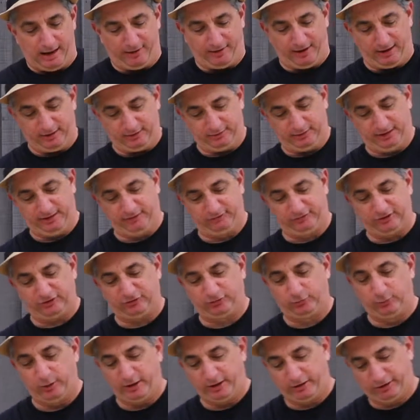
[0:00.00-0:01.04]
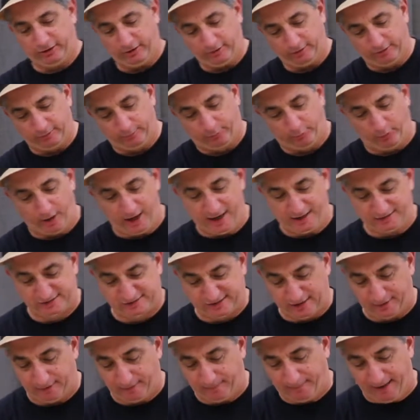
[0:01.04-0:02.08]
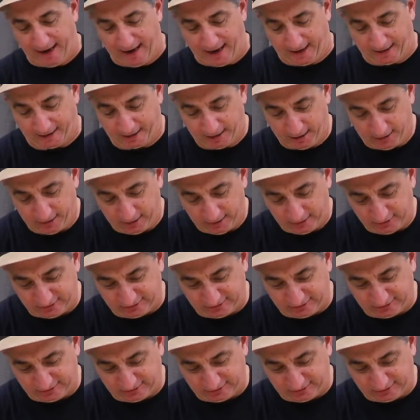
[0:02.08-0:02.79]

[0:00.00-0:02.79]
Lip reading: Now that leaves us with the breast and the back.